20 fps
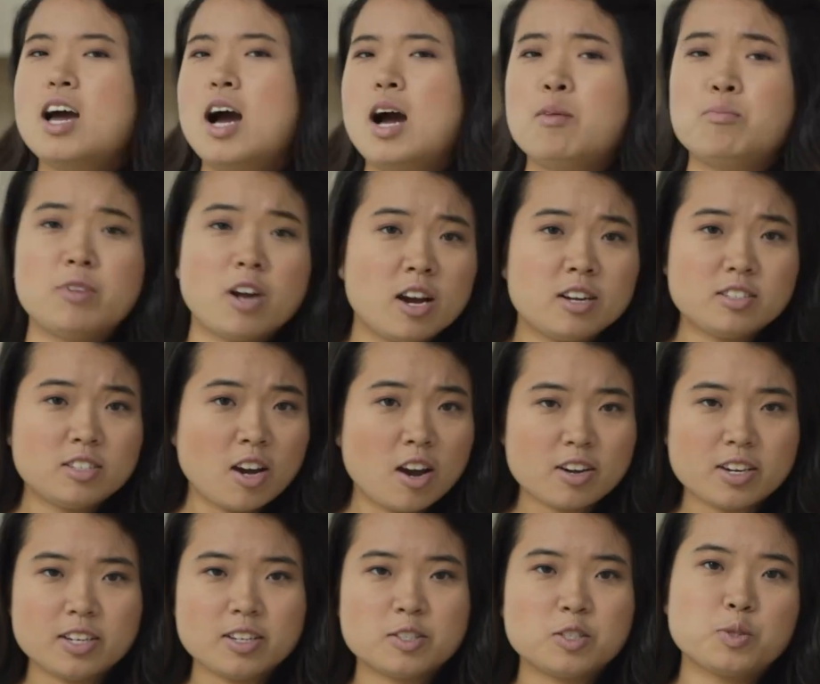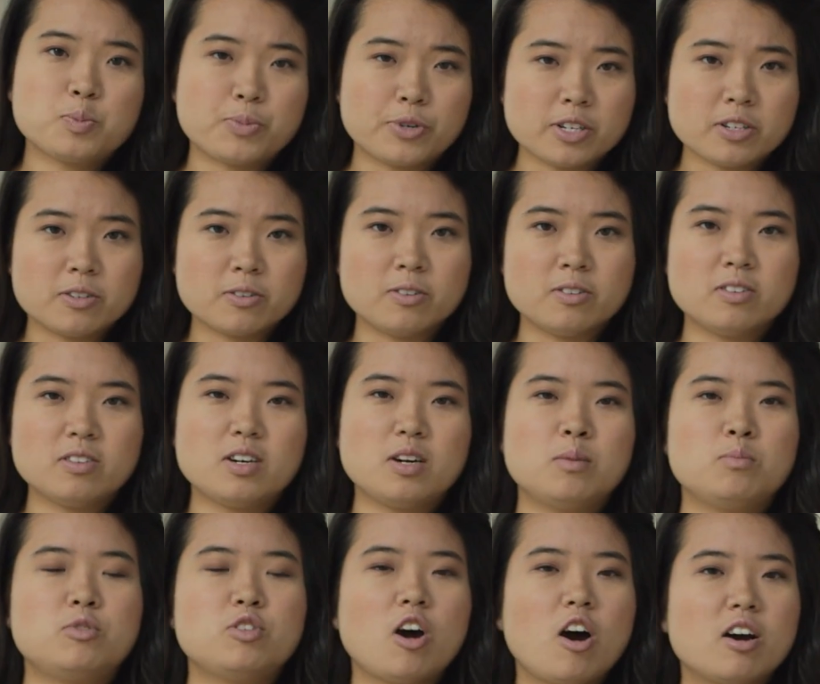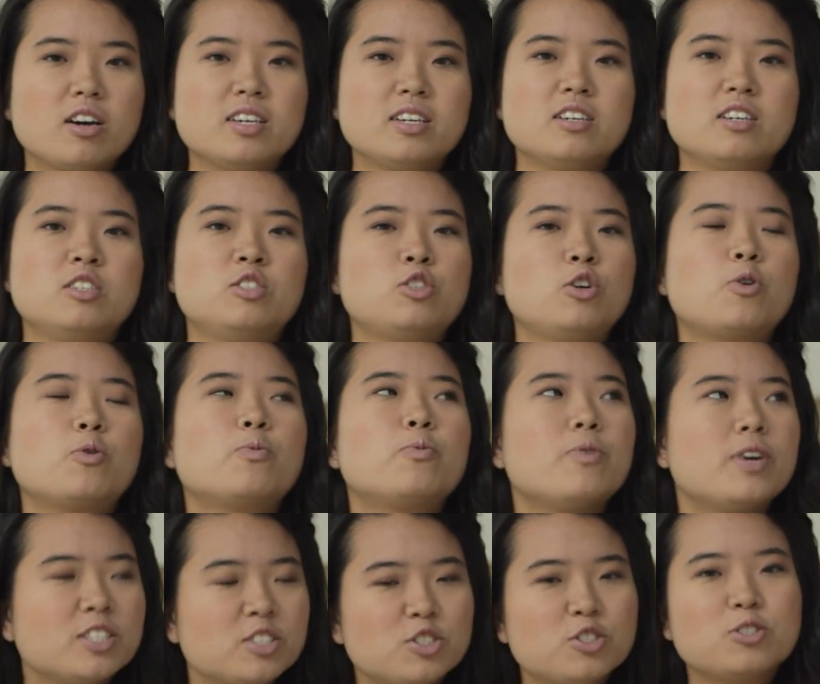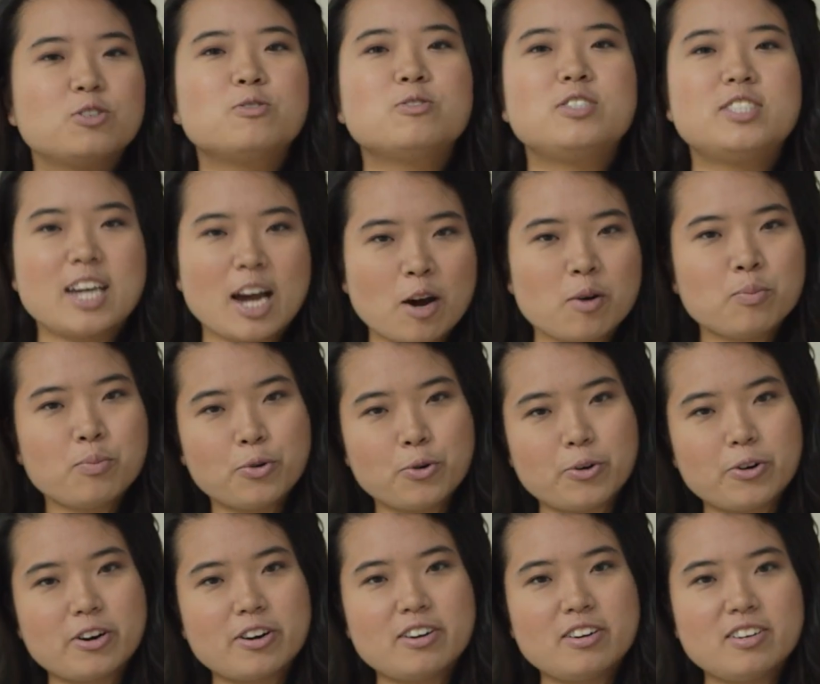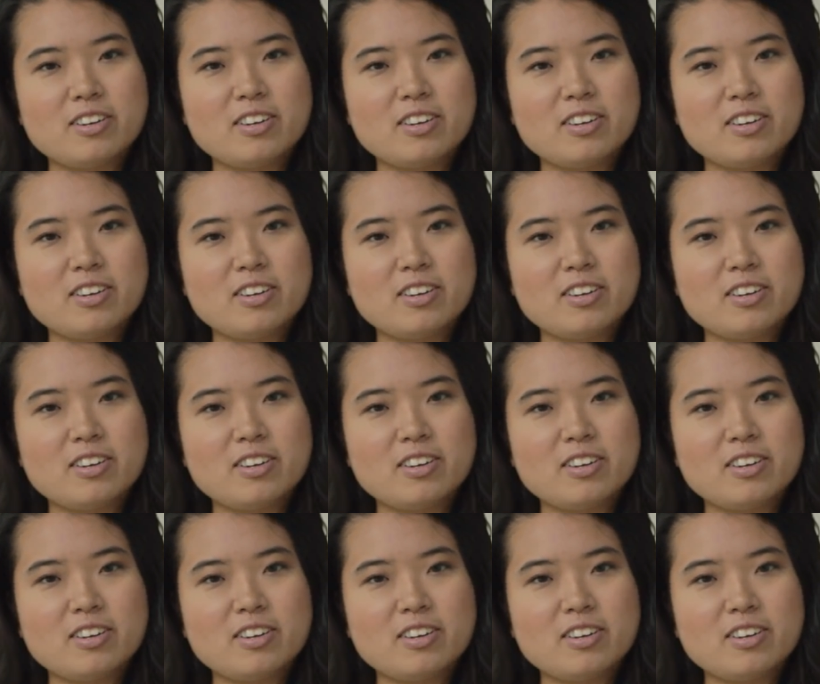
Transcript: I'm not talking a sprinkle, I'm talking a torrential downpour.